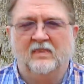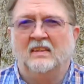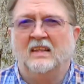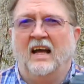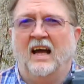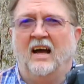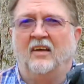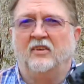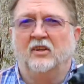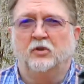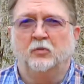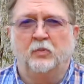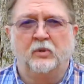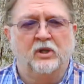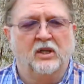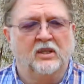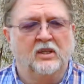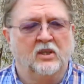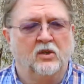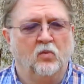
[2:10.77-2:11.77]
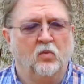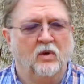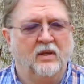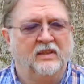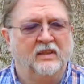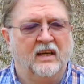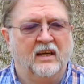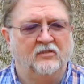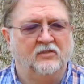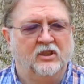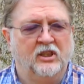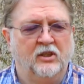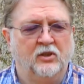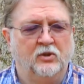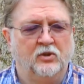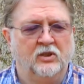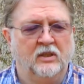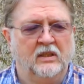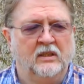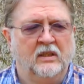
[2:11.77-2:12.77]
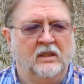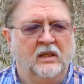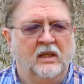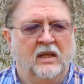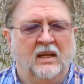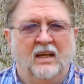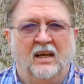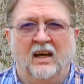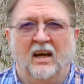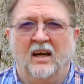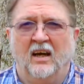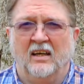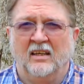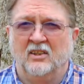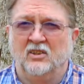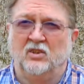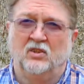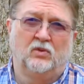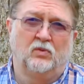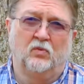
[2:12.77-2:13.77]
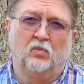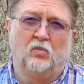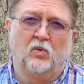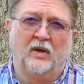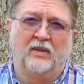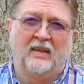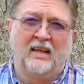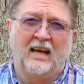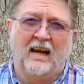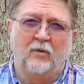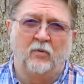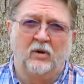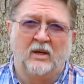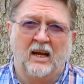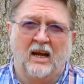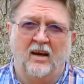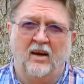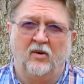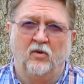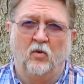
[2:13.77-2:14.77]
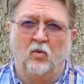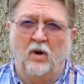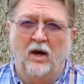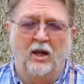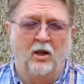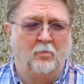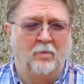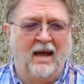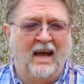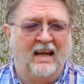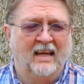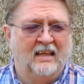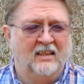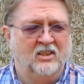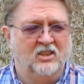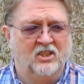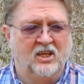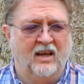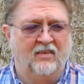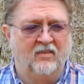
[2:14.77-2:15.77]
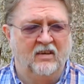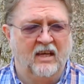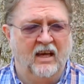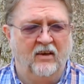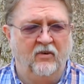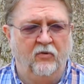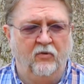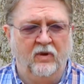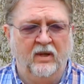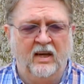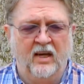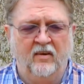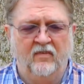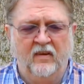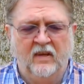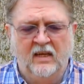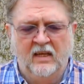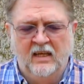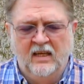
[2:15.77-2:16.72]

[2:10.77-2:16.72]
Now this particular one that I've chosen is one that I retired a while back and just haven't gotten rid of.